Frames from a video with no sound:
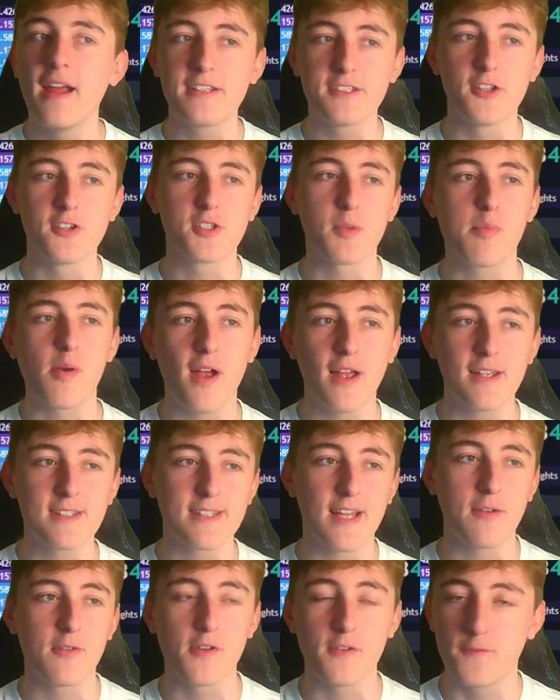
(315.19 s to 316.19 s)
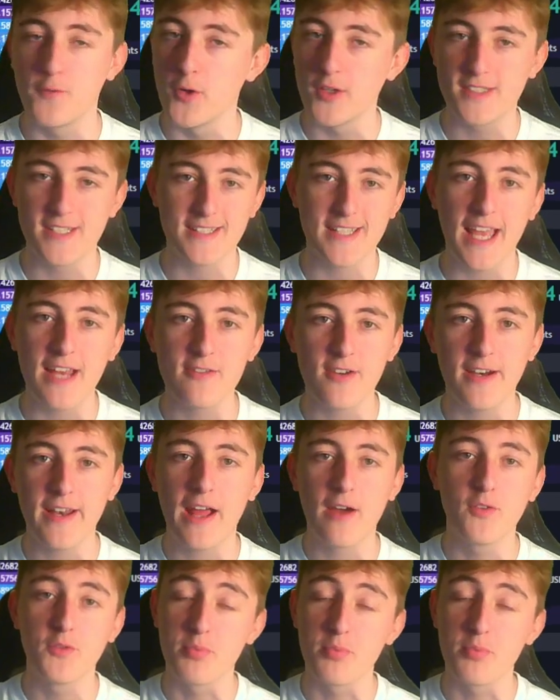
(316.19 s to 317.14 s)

it's no surprise that we're at 46.8 right now.